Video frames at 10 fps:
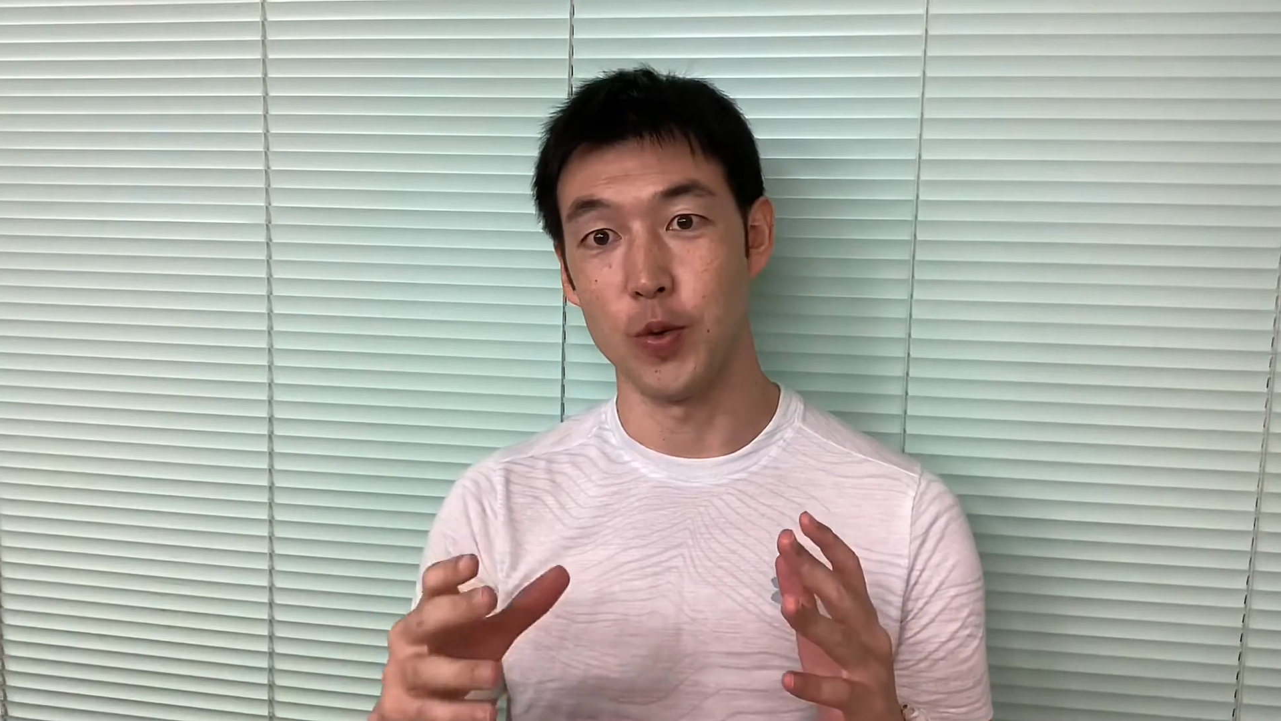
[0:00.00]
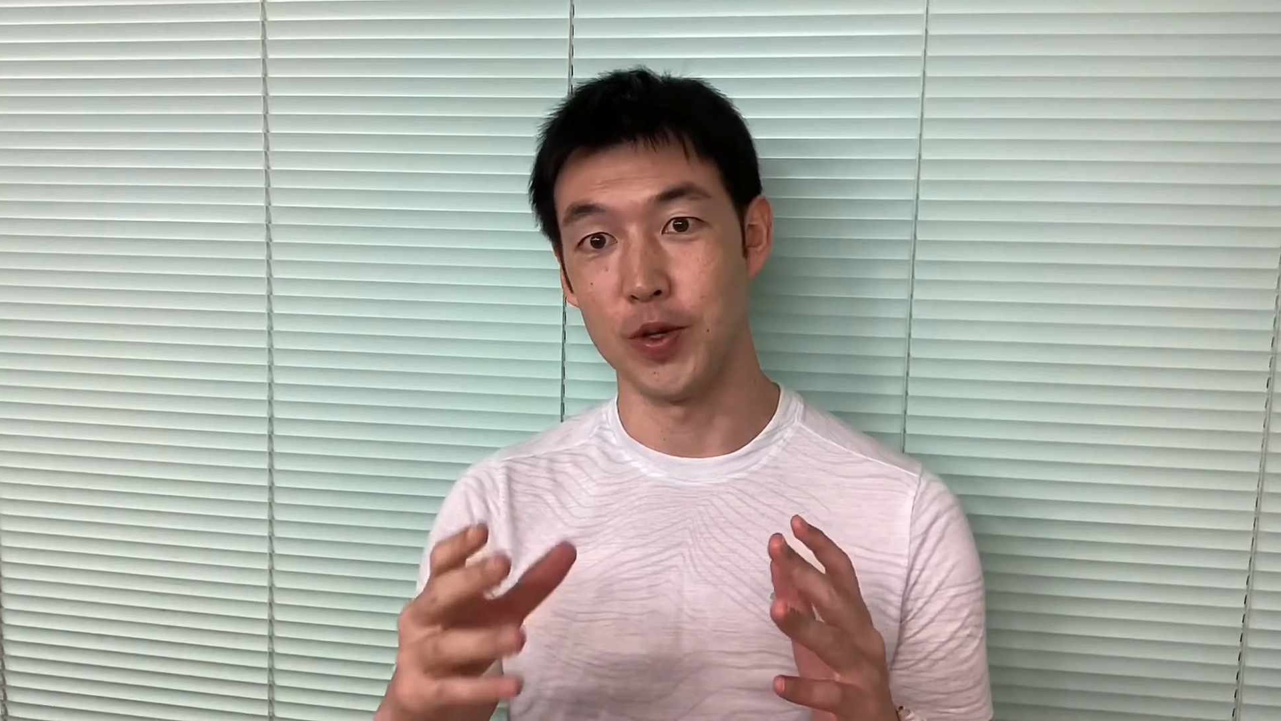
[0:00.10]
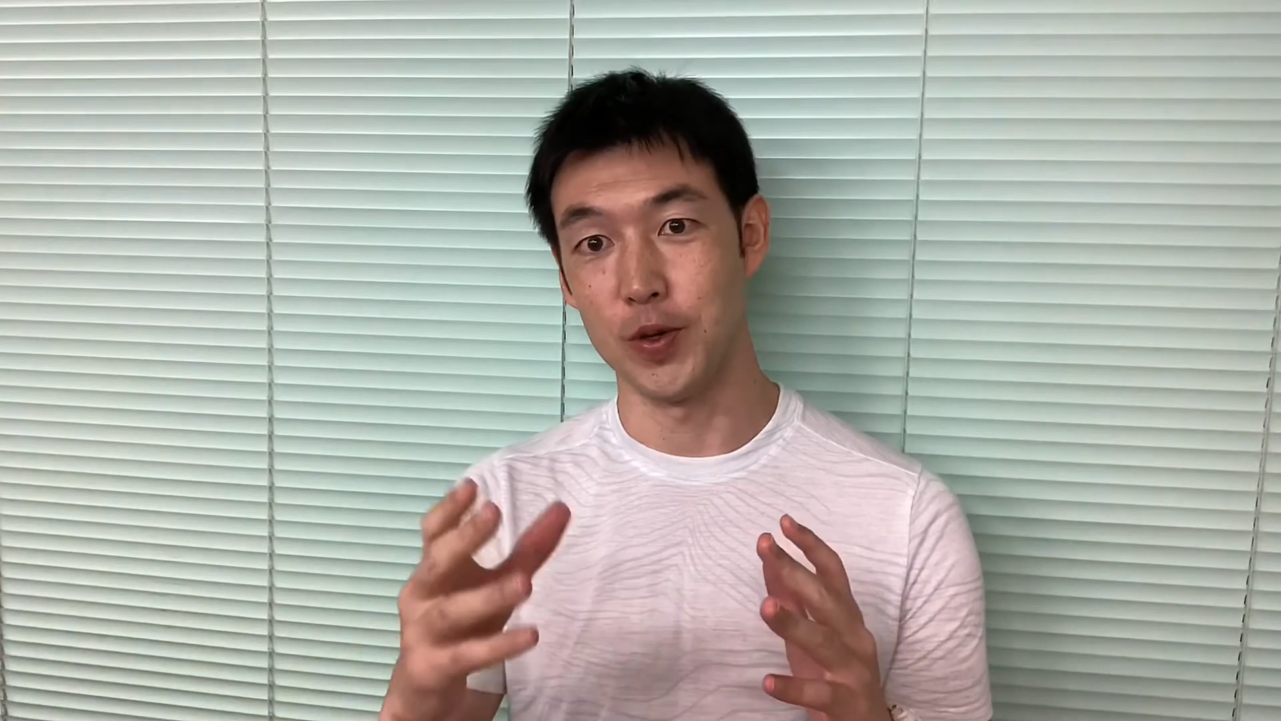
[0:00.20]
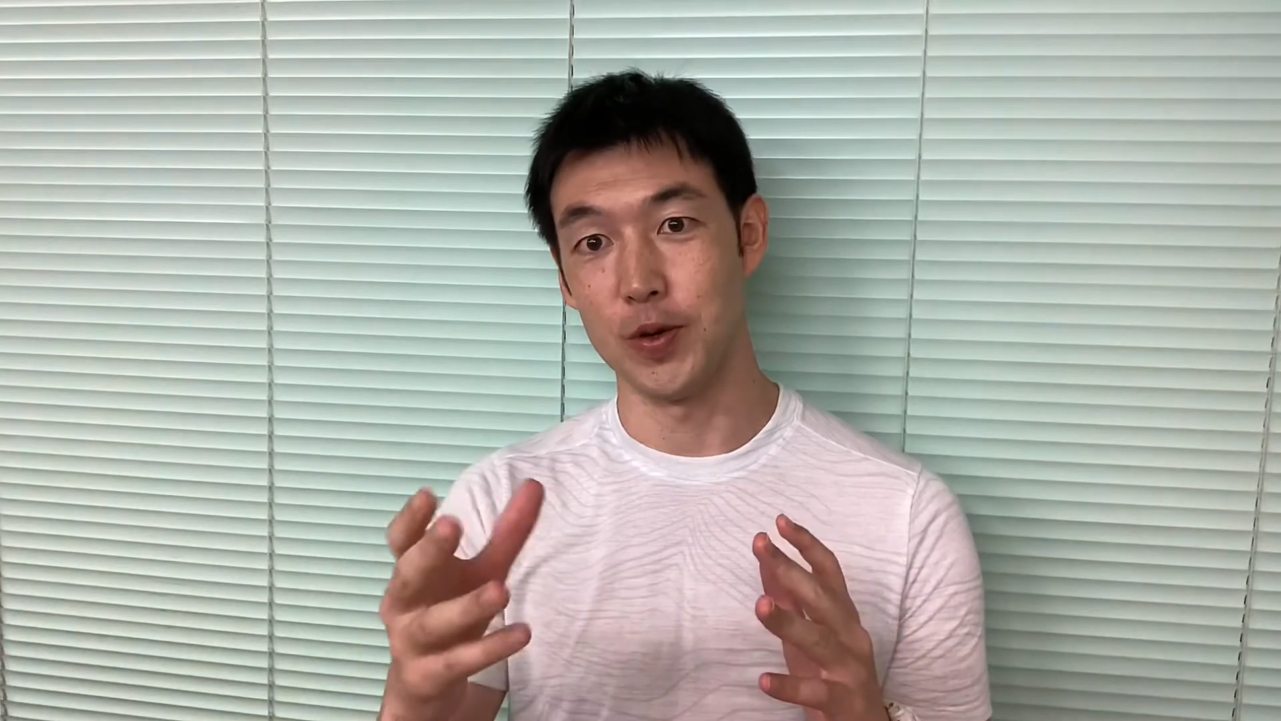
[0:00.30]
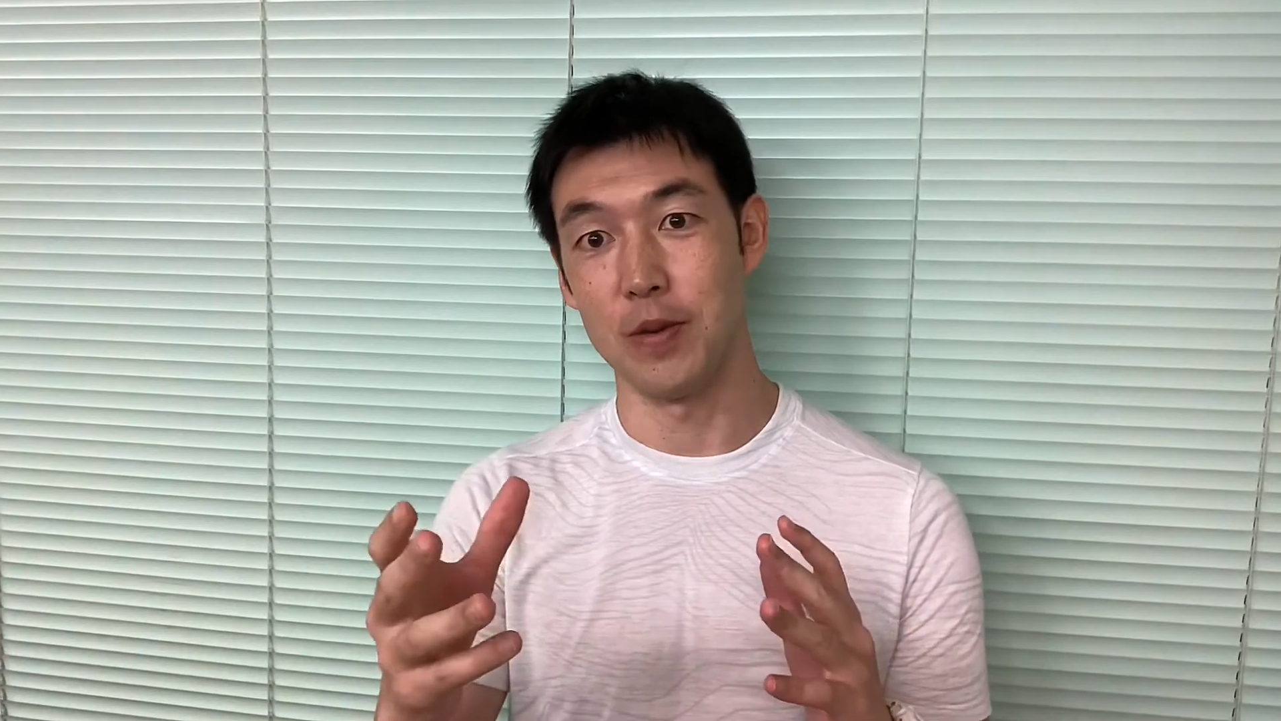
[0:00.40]

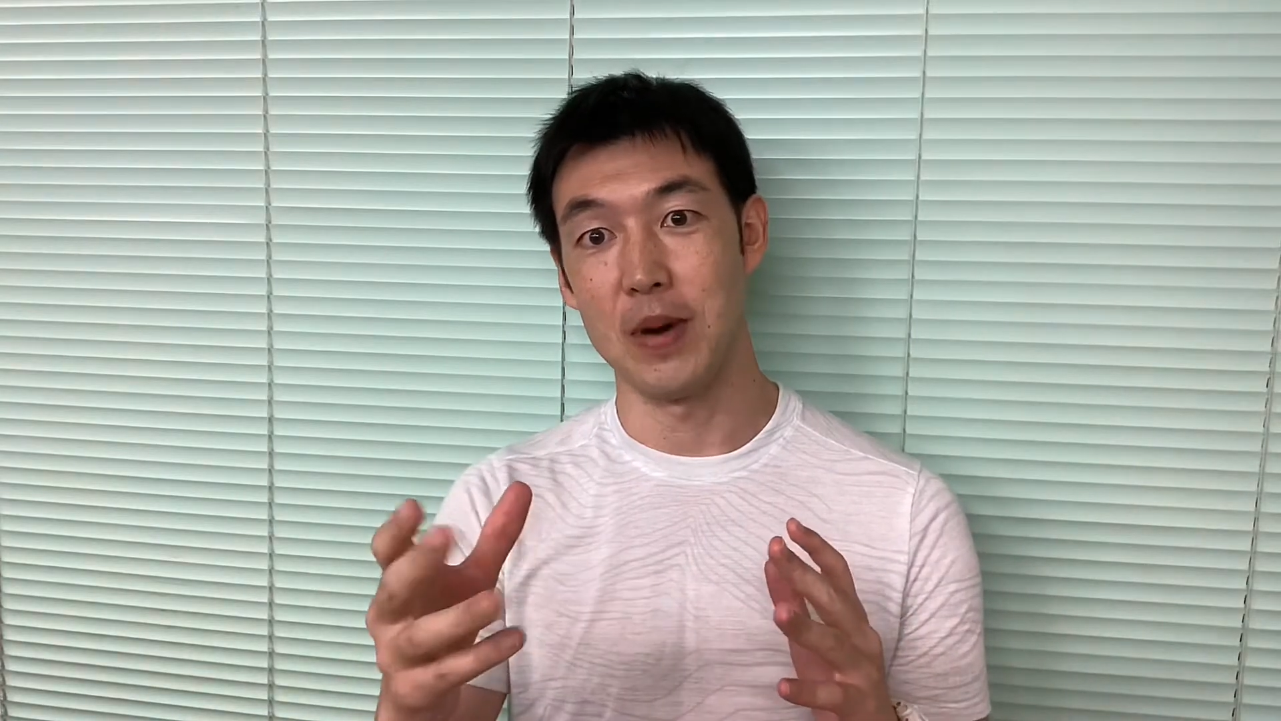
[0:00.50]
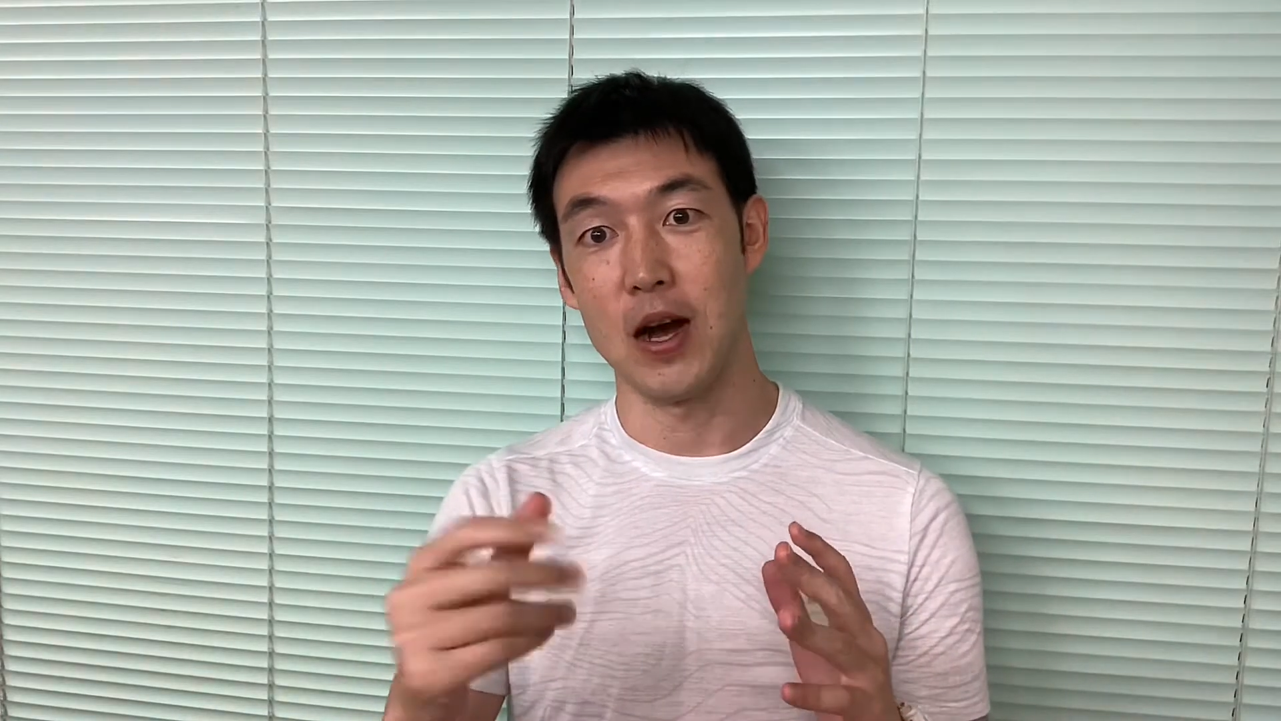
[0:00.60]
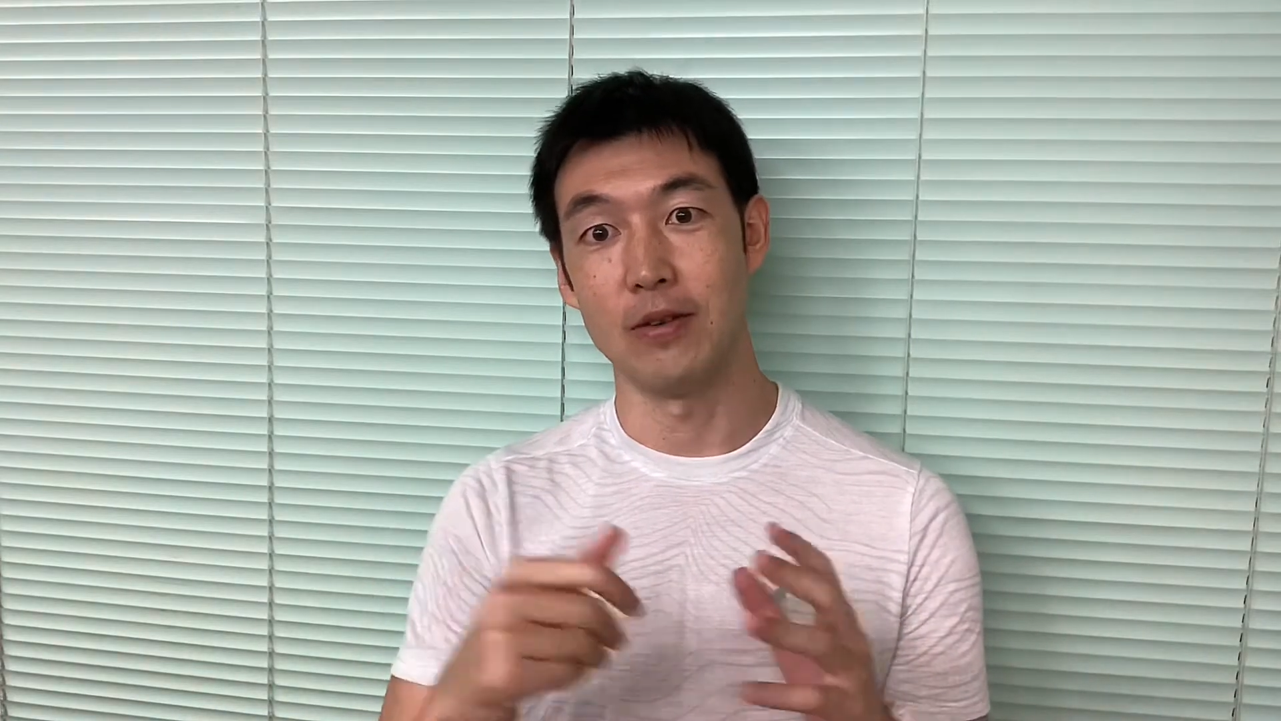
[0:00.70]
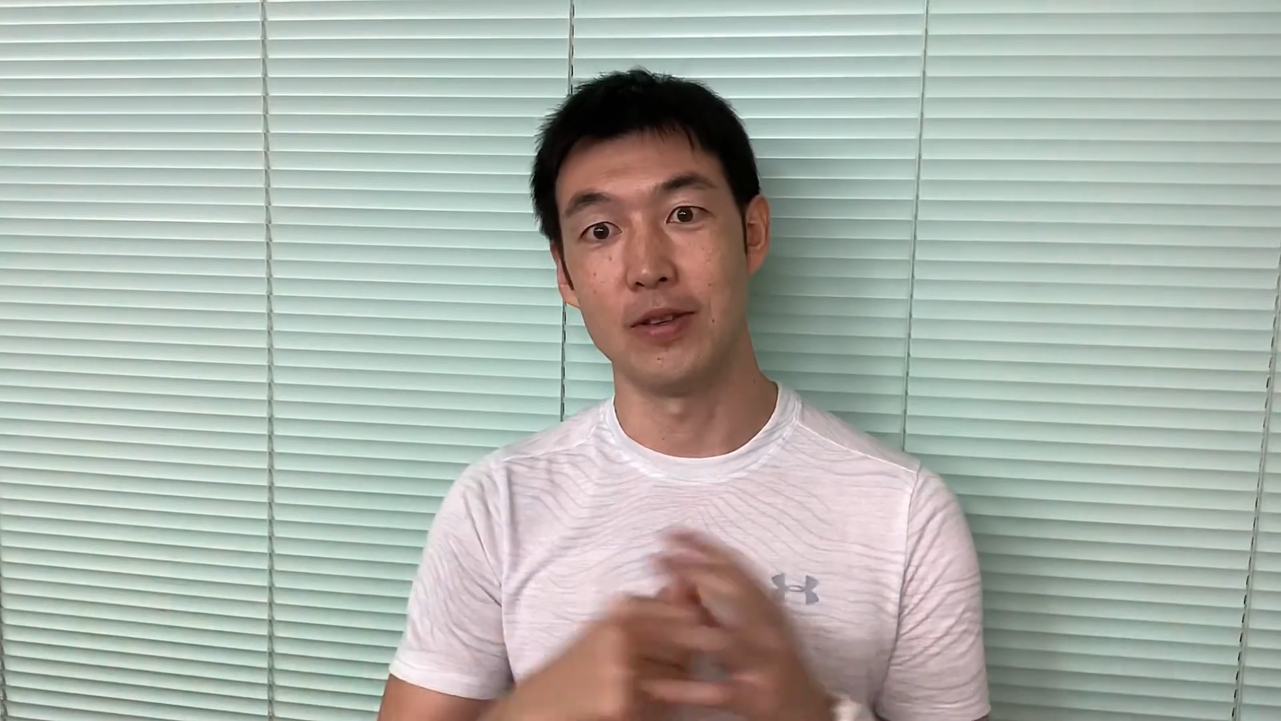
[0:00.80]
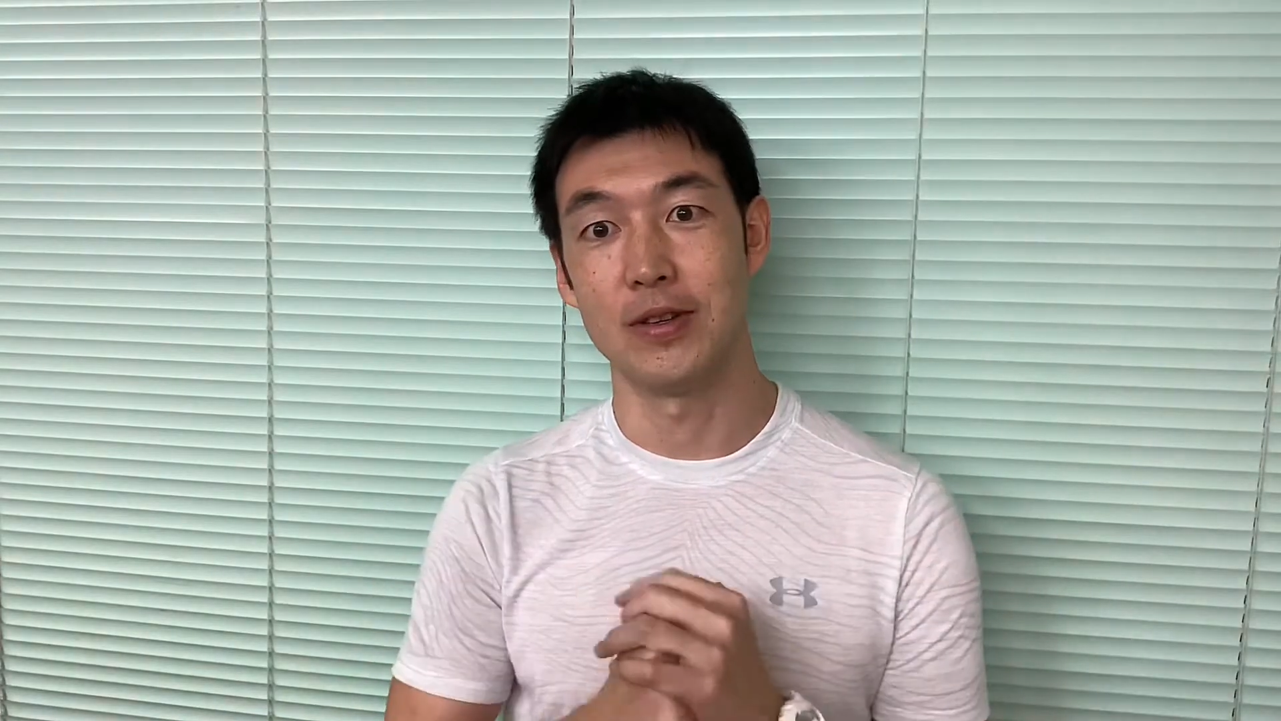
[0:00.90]
you about